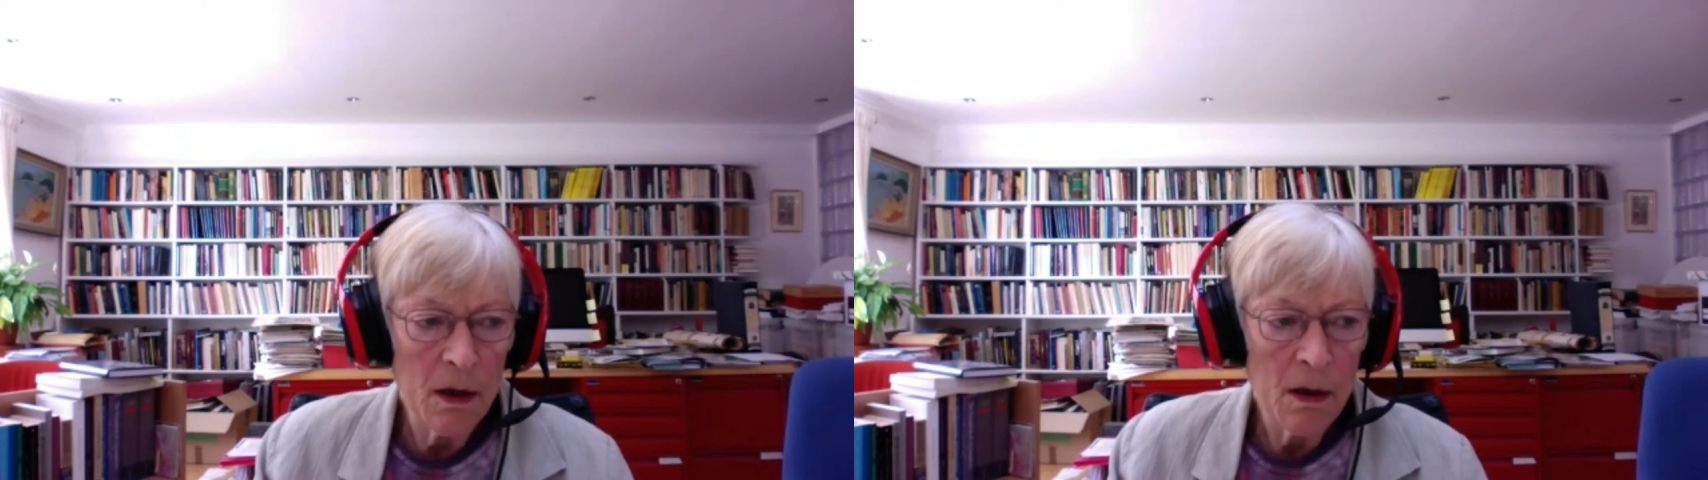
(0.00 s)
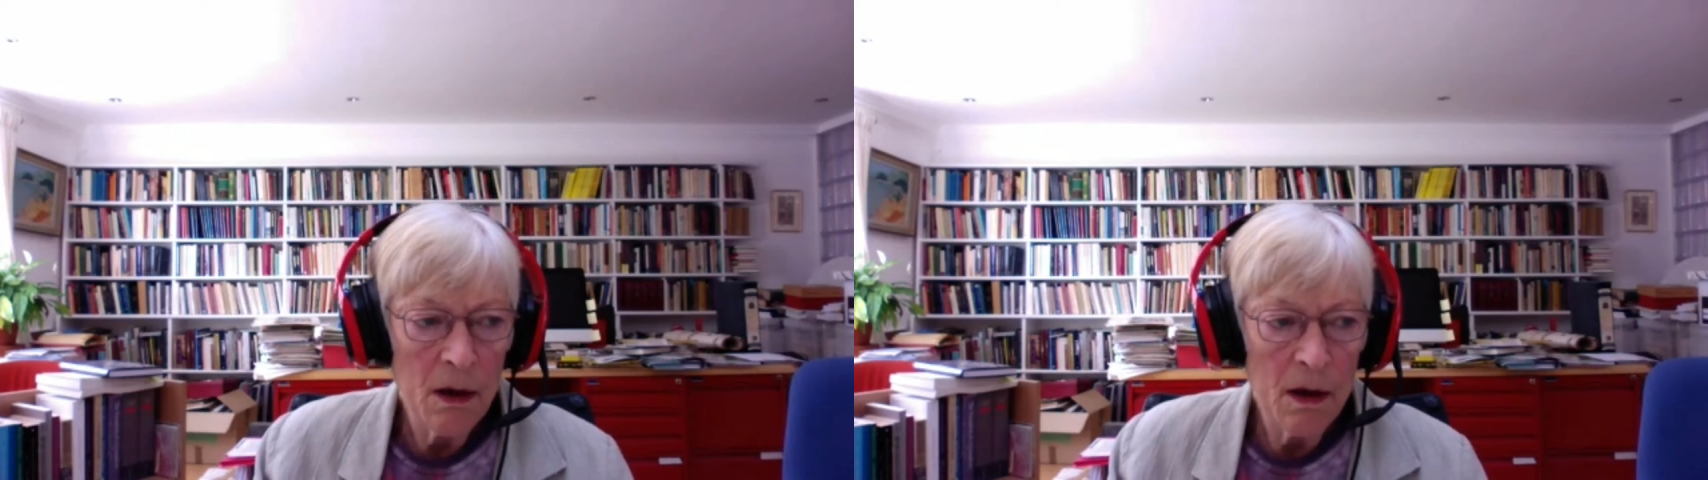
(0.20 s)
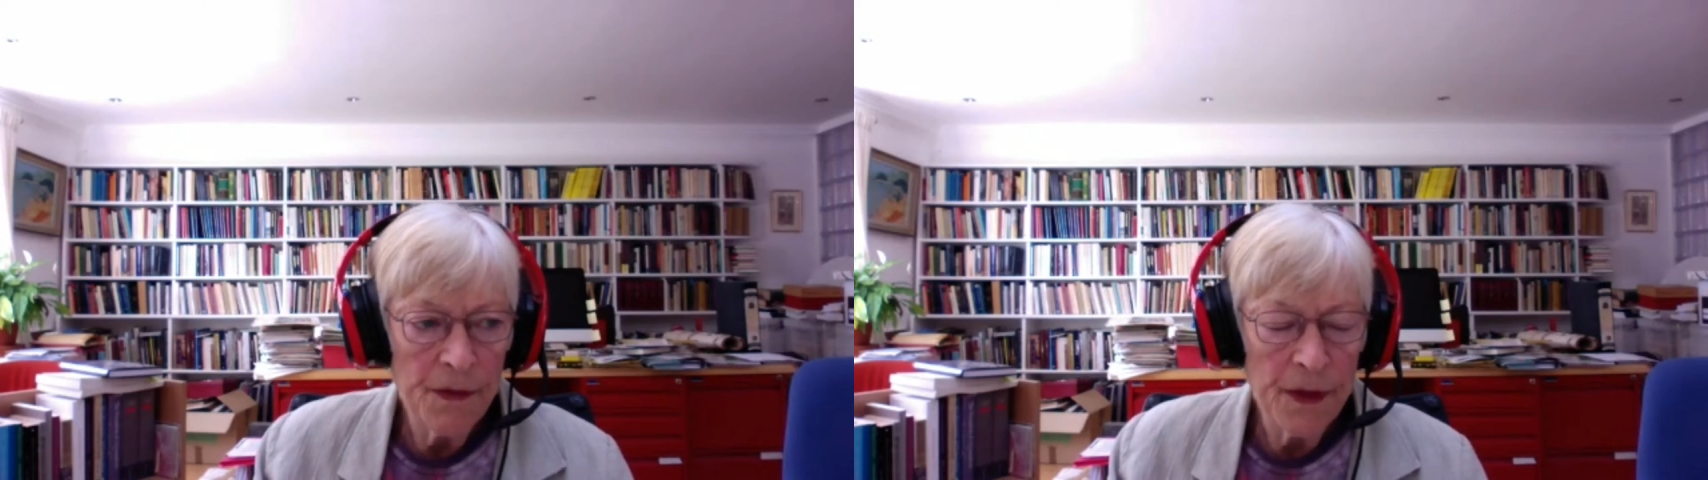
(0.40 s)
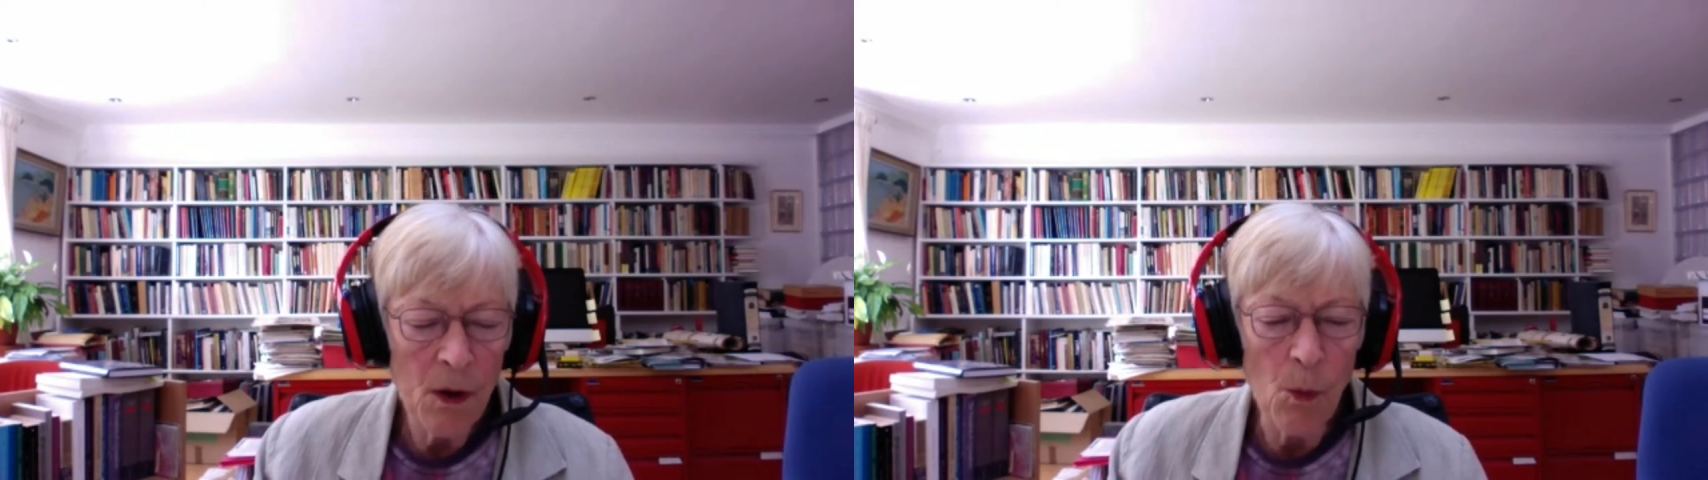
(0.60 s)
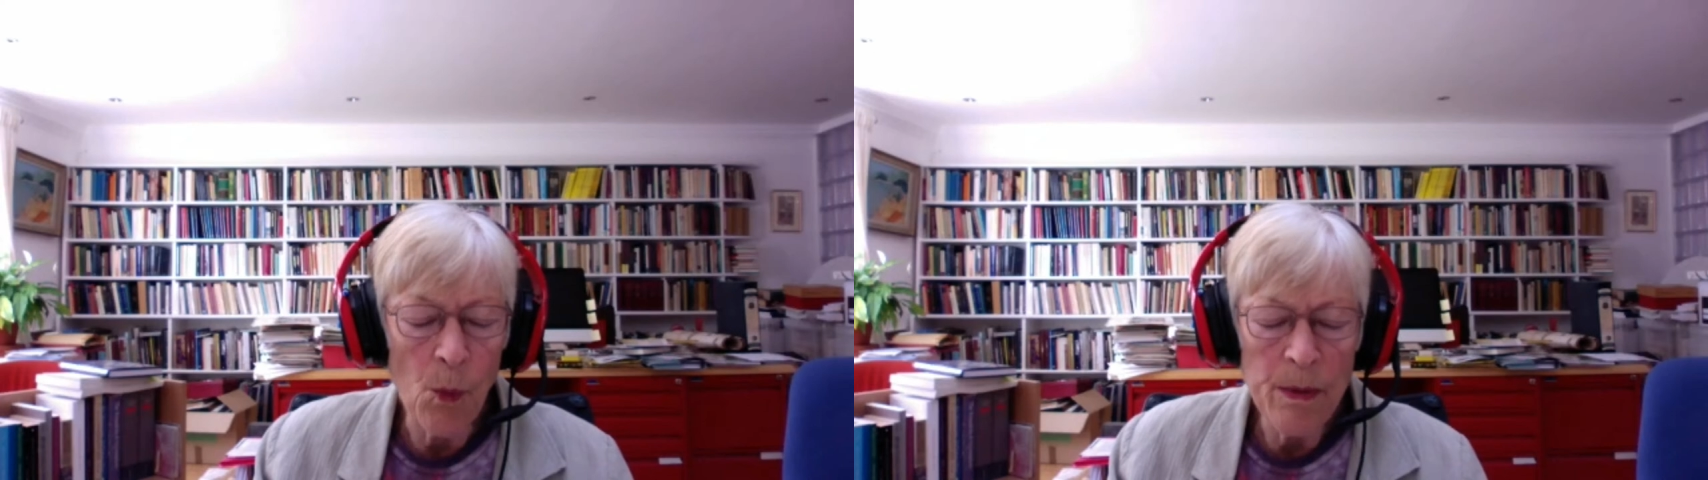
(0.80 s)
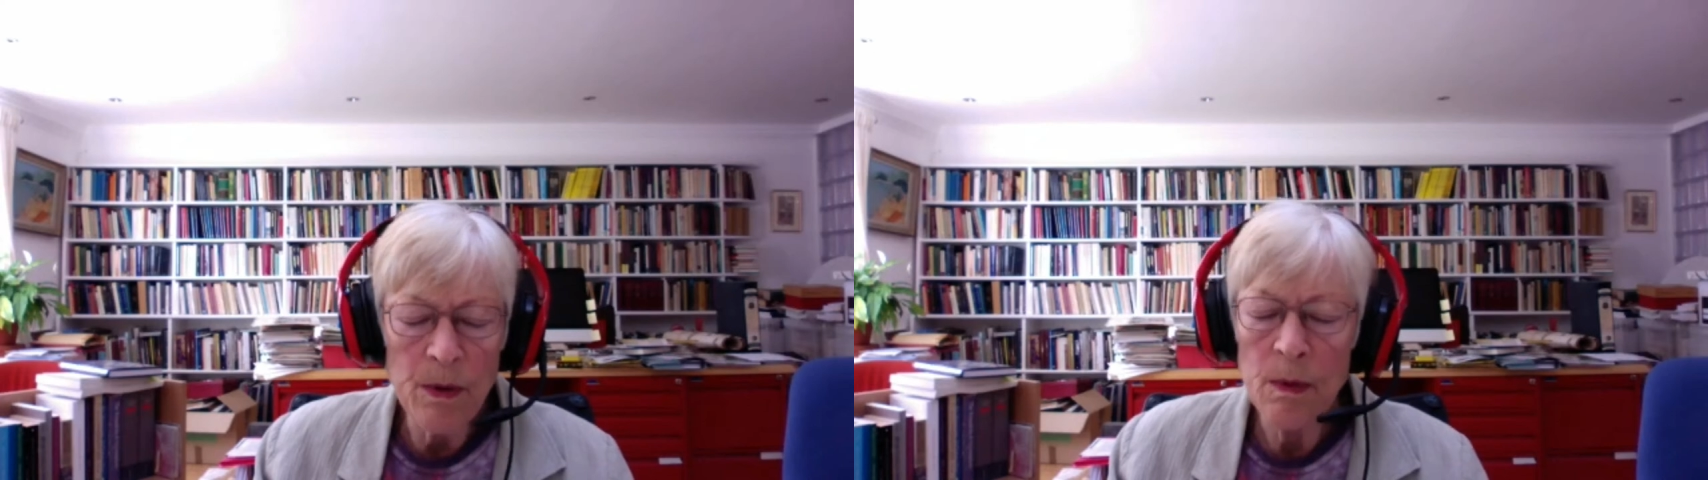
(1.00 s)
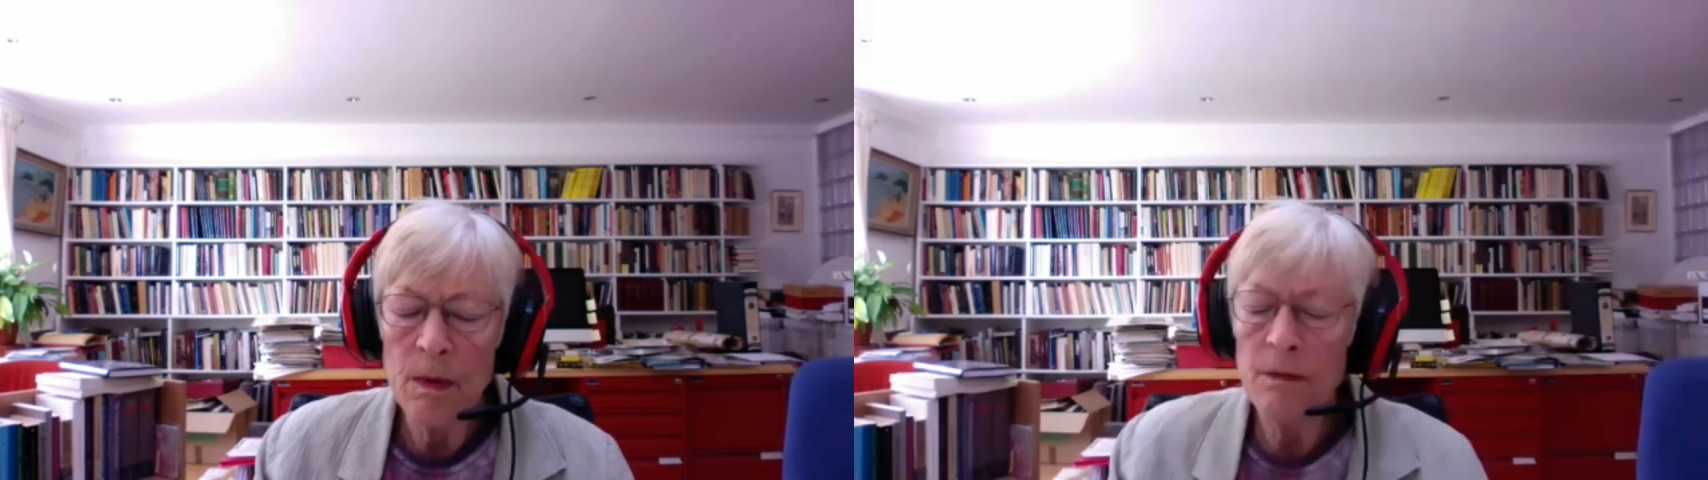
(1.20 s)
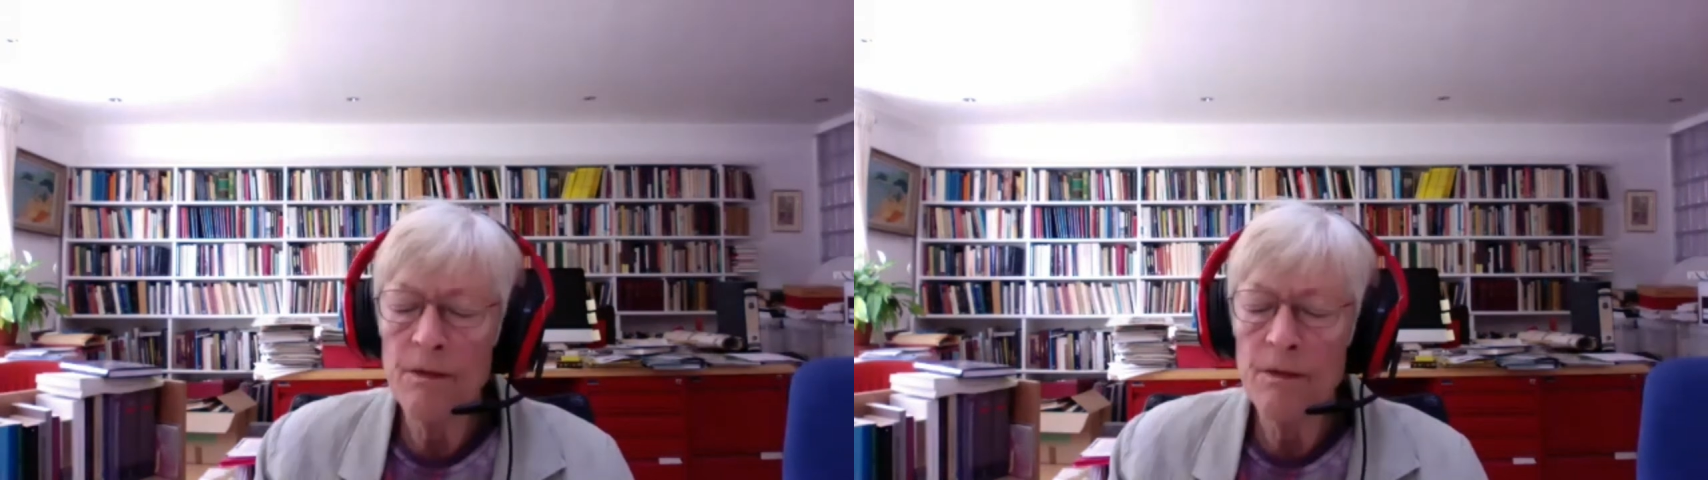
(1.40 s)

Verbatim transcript: I think women